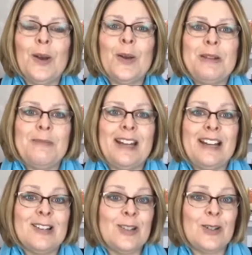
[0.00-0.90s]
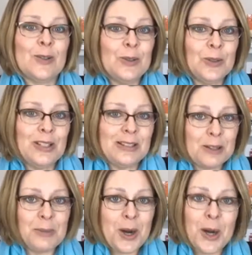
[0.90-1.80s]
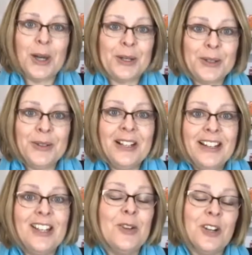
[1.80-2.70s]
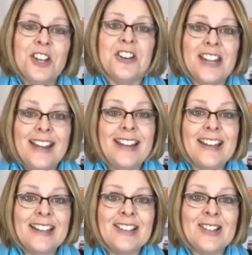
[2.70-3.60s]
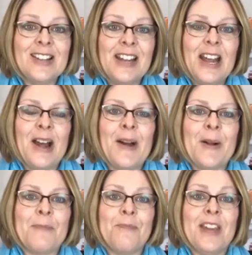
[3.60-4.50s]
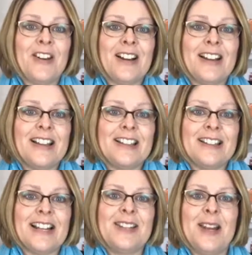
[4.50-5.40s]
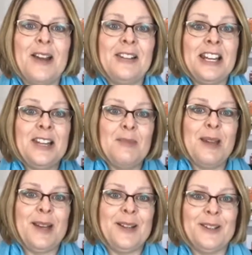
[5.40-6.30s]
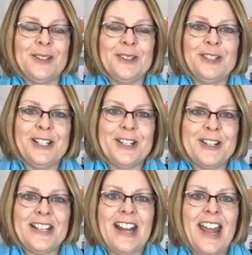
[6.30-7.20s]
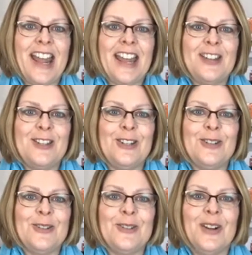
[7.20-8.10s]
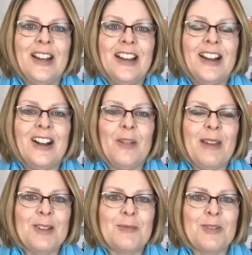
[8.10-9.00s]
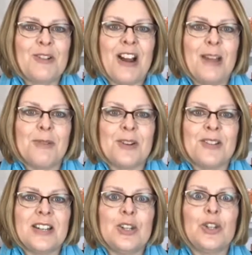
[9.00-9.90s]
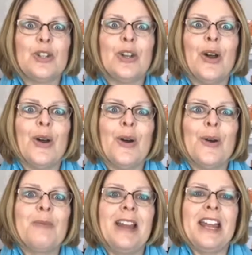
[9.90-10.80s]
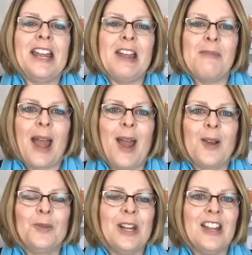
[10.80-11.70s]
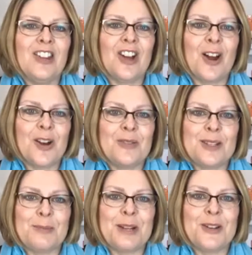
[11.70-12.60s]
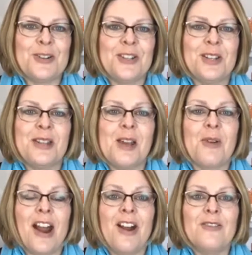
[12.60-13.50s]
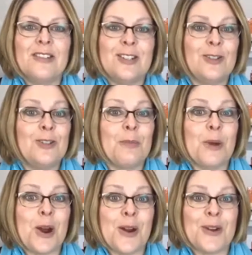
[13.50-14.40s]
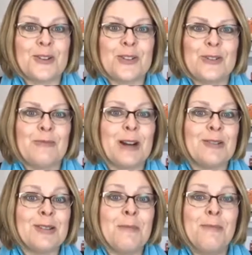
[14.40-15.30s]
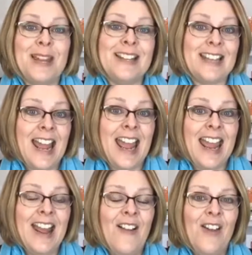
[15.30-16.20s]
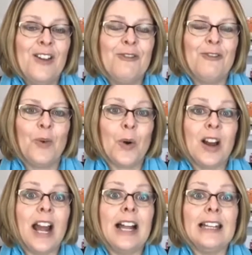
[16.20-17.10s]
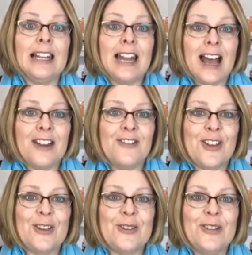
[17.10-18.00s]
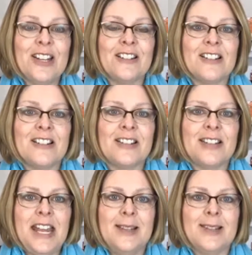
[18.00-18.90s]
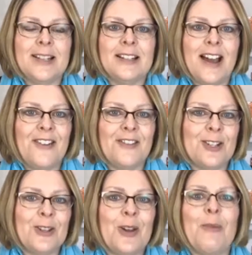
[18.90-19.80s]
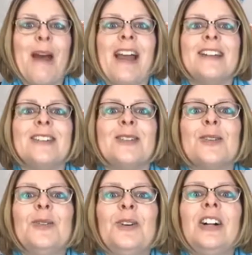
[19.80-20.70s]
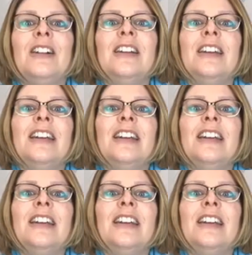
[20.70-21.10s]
are going back to school tomorrow, you or your kids, because I sent out an email earlier today to all my subscribers, and so many came back with autoresponders that they were out until tomorrow. So tomorrow's a big day for a lot of you here in the States. A lot of us go back to school.